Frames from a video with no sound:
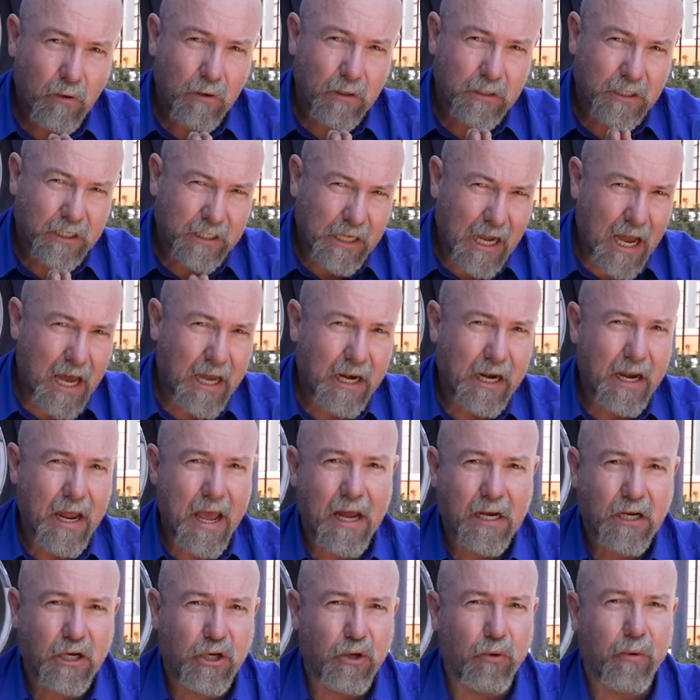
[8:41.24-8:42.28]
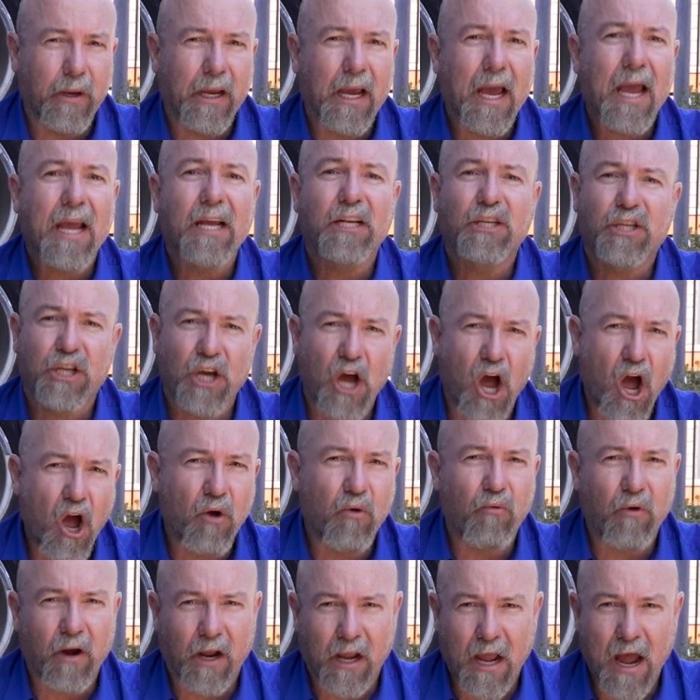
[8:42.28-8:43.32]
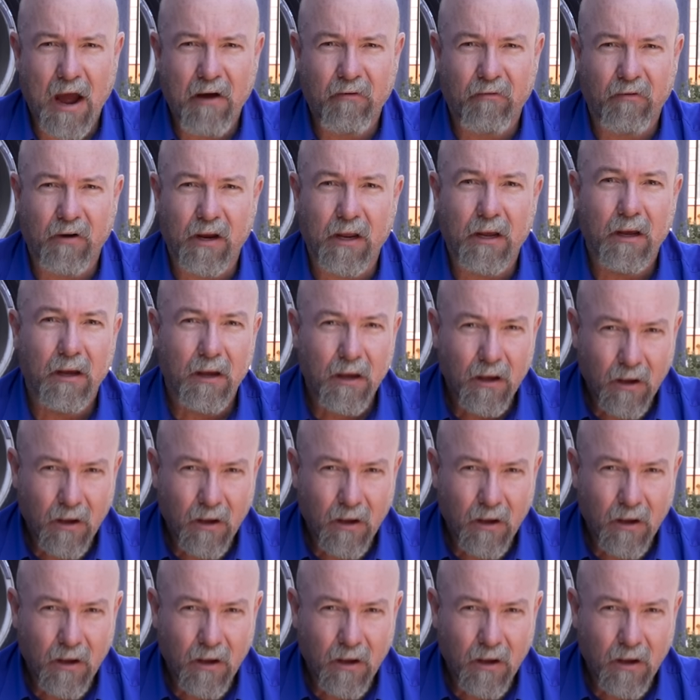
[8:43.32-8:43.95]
started out doing a tow recovery.